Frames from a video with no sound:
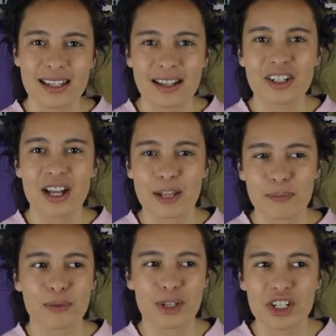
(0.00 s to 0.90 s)
Sanji has
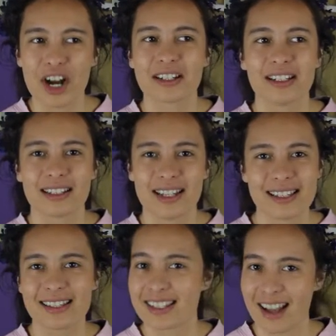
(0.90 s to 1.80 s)
been rejecting his
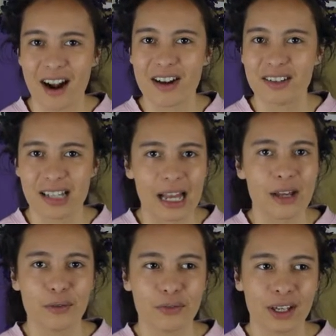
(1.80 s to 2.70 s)
entire
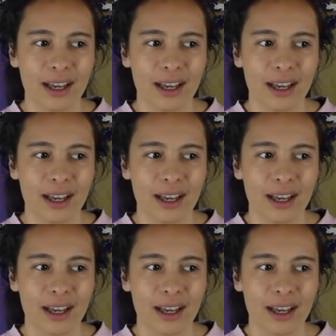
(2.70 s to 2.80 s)
life.